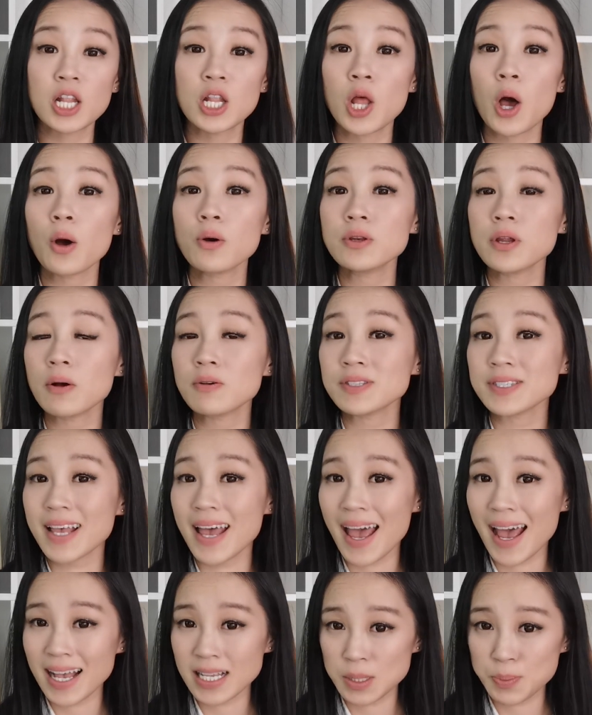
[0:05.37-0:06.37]
low-dose
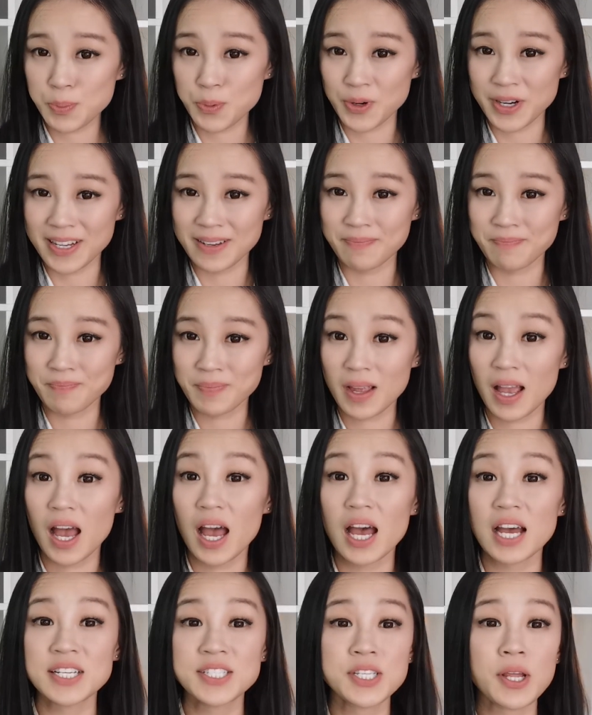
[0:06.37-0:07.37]
aspirin,
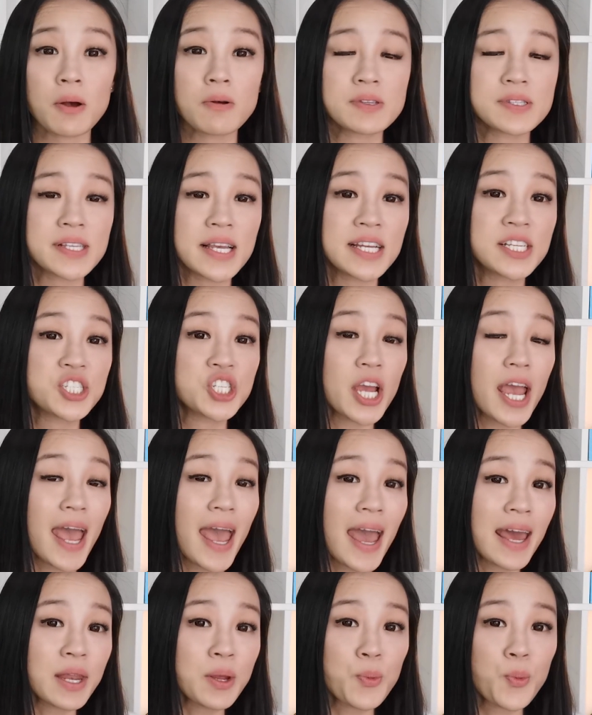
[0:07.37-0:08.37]
a dosage
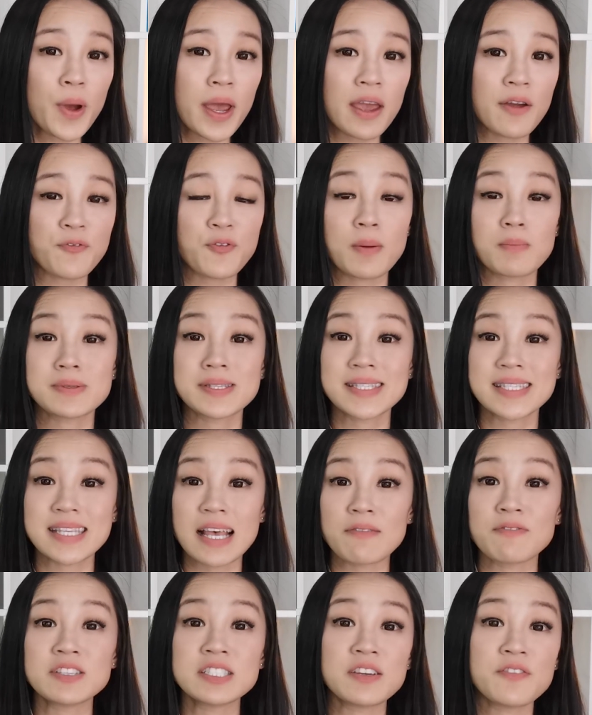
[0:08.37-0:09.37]
anywhere from
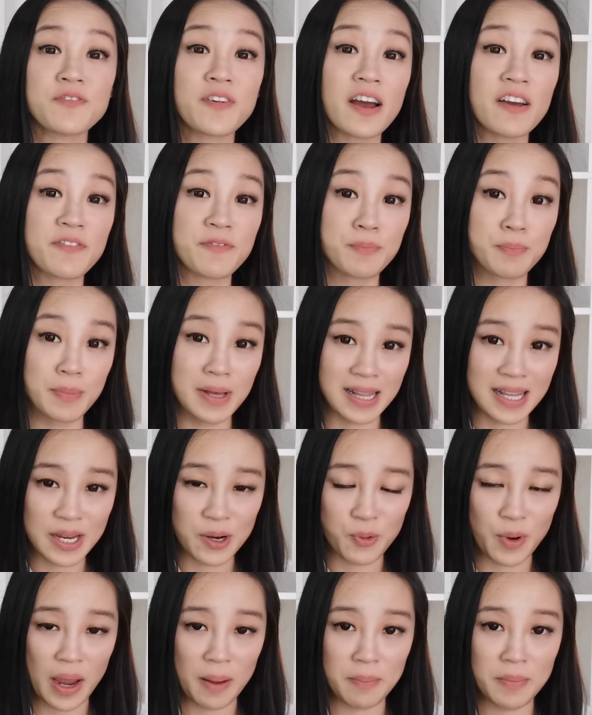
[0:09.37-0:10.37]
75
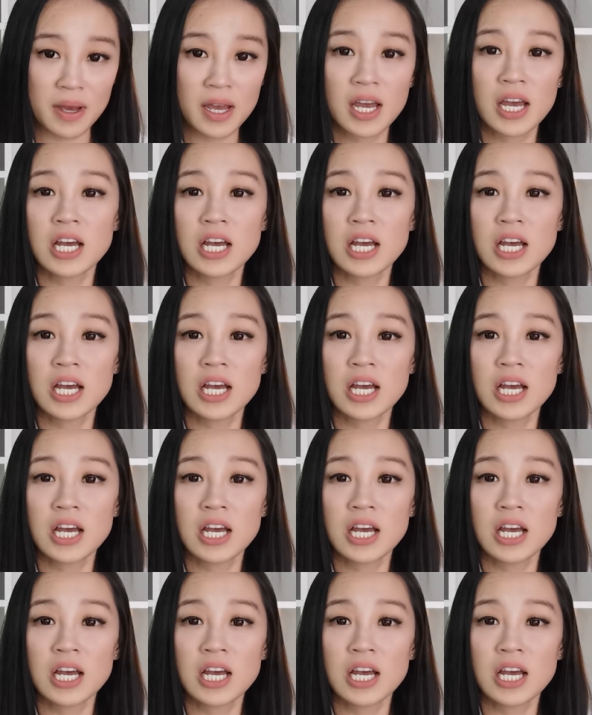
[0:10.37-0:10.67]
mg